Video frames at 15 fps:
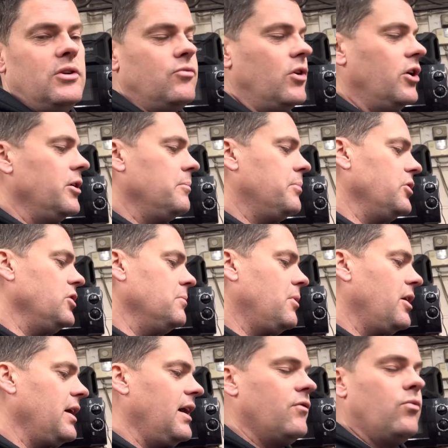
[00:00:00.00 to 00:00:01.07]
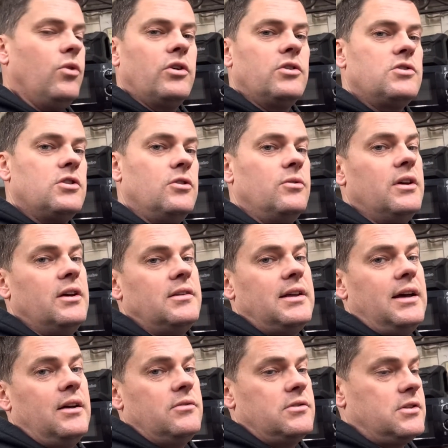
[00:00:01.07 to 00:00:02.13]
right, but you might have one or two that are
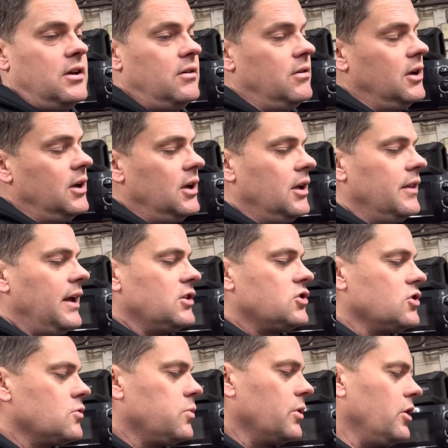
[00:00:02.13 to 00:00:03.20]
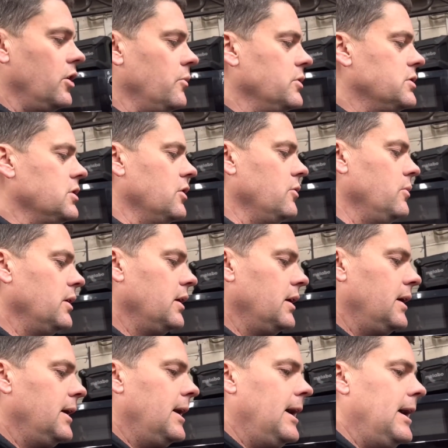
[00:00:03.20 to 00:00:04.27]
down. So that's just what I would do.
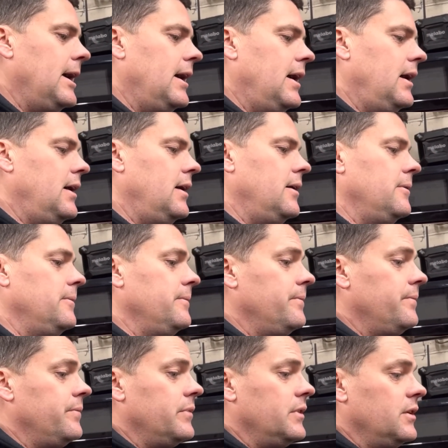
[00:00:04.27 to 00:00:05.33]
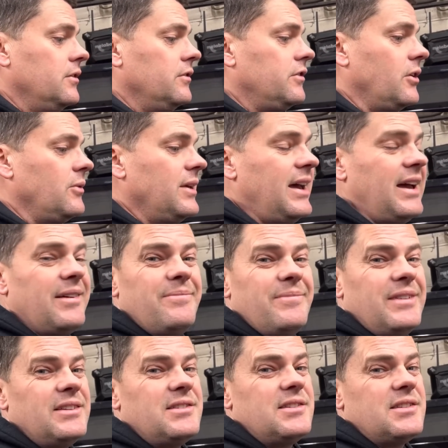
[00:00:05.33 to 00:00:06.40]
Uh, so yeah,
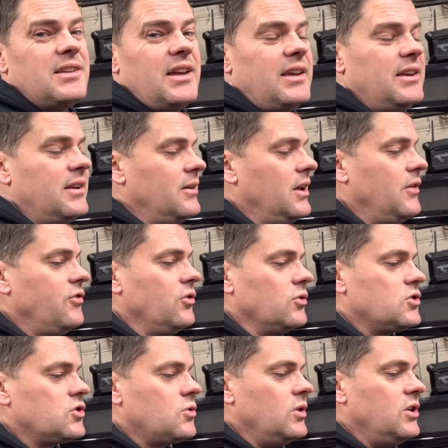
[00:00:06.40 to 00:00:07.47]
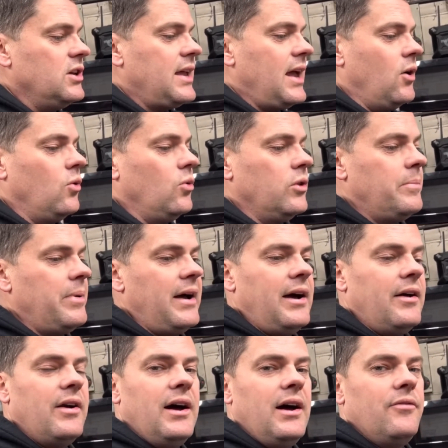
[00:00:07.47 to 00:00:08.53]
as I say, if you're sque- you get all the
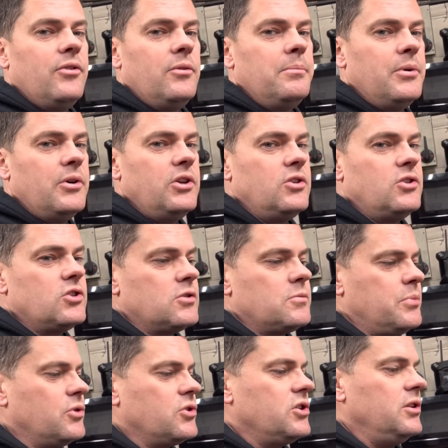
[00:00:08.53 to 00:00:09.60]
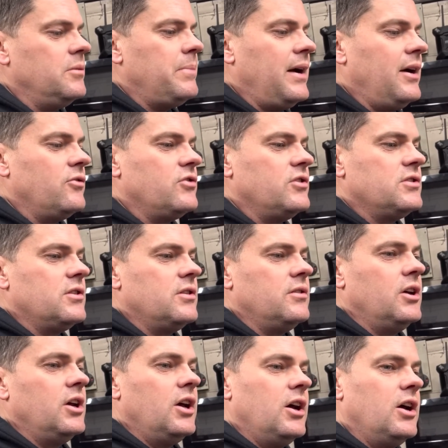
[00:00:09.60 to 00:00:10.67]
power out of them, but you're just pushing the boundaries, and
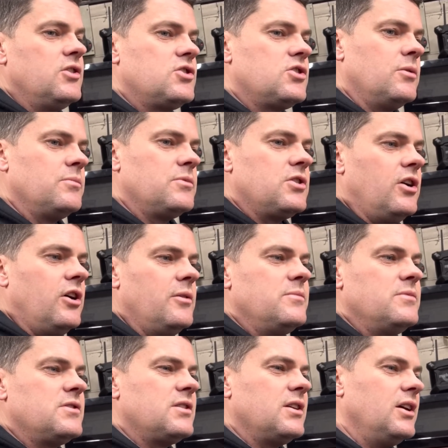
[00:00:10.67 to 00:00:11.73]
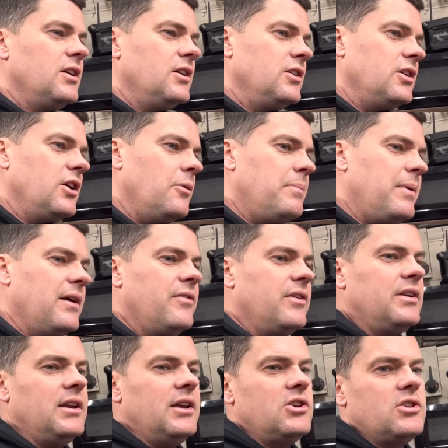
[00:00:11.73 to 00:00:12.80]
and sometimes, you know, a bit of
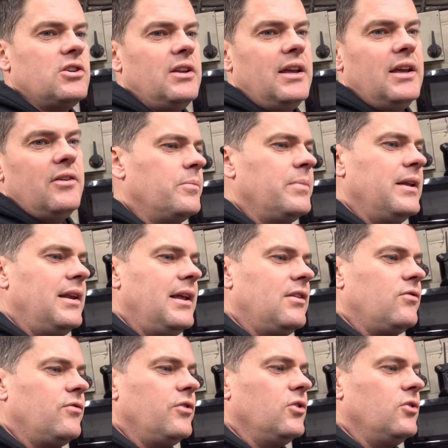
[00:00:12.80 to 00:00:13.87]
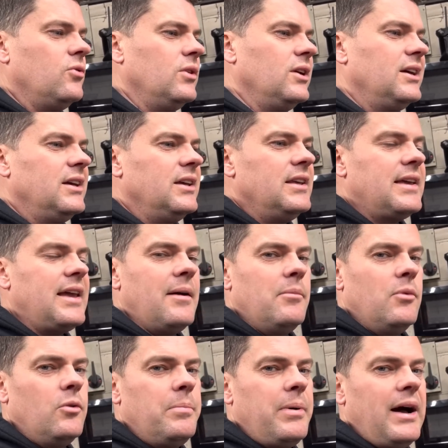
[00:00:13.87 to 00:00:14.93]
ignition here, a bit less fuel, you get
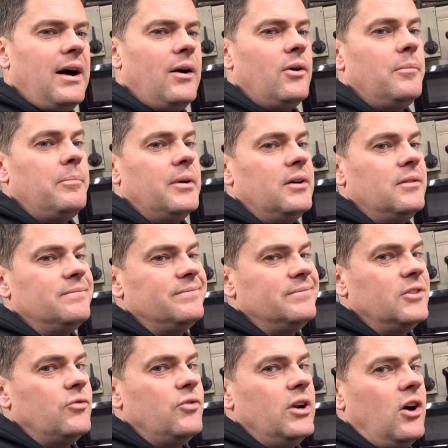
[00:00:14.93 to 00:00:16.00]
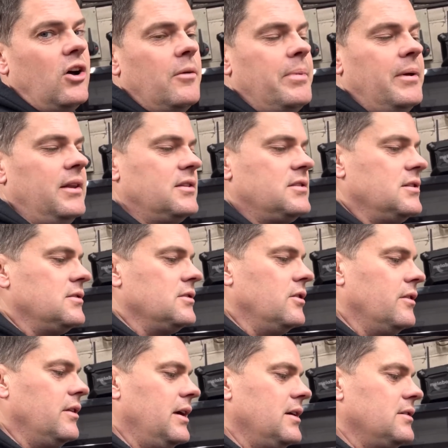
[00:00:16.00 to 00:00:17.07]
more power, but the reliability is
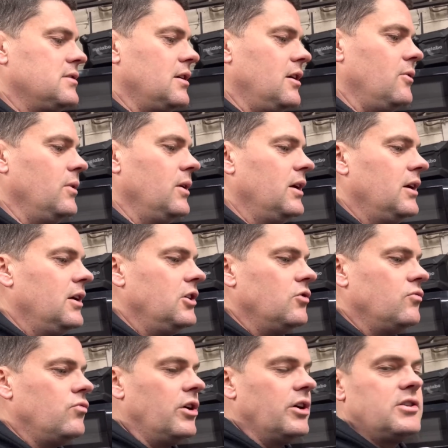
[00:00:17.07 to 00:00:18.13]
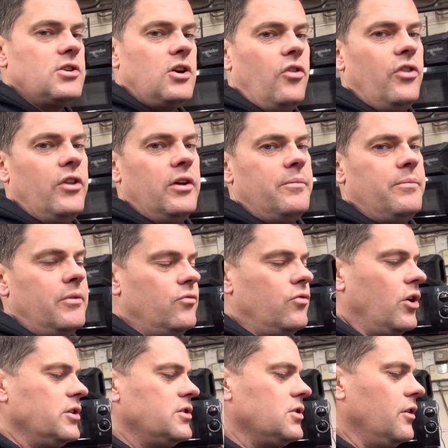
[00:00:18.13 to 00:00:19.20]
not there. So you're right on the
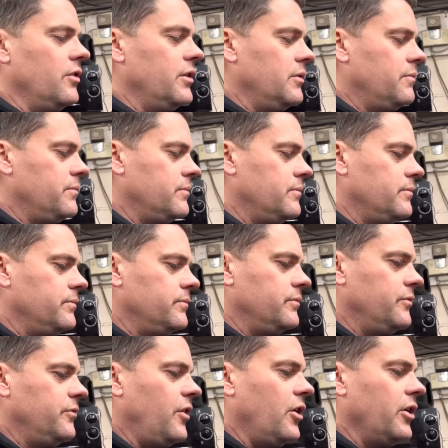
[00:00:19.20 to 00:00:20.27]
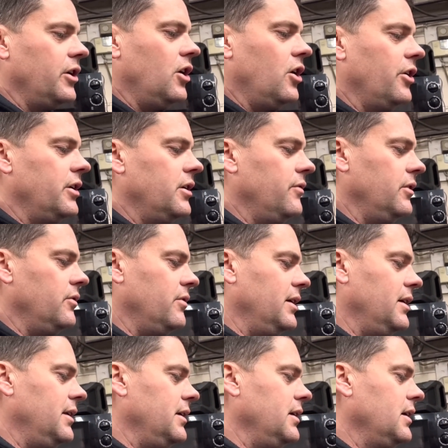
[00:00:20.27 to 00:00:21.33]
right on the fine line of it,
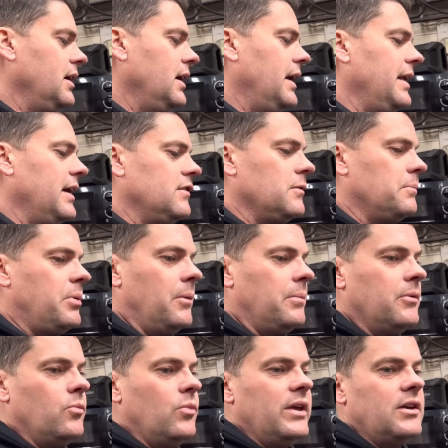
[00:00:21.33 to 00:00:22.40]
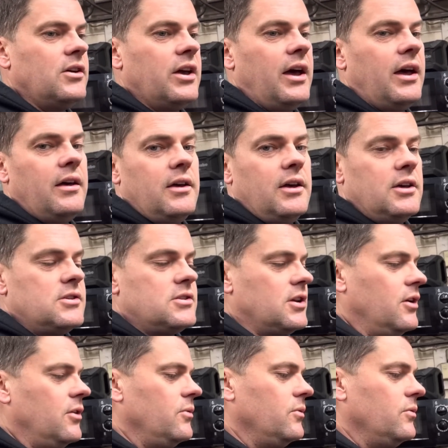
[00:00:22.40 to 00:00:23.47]
really, and that's the problem we get.
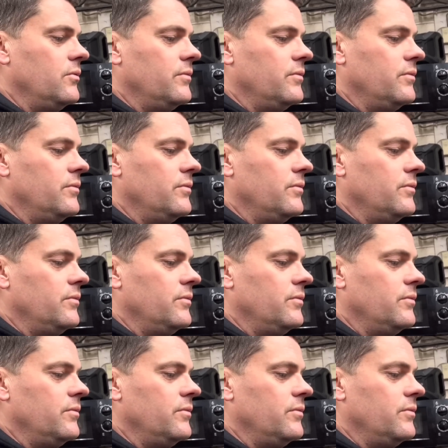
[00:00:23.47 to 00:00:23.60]
So